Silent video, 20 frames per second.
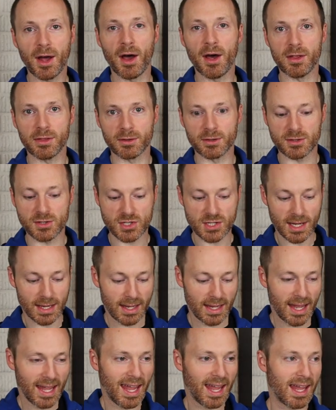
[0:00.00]
others,
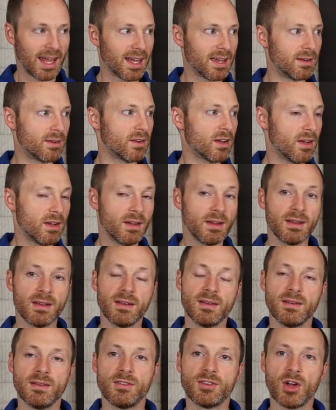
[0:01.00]
and
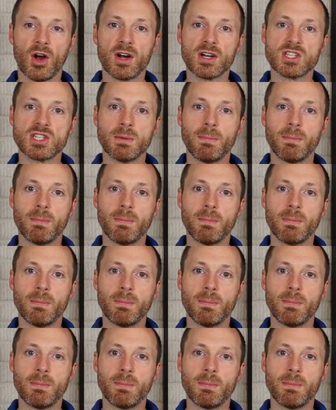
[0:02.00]
talks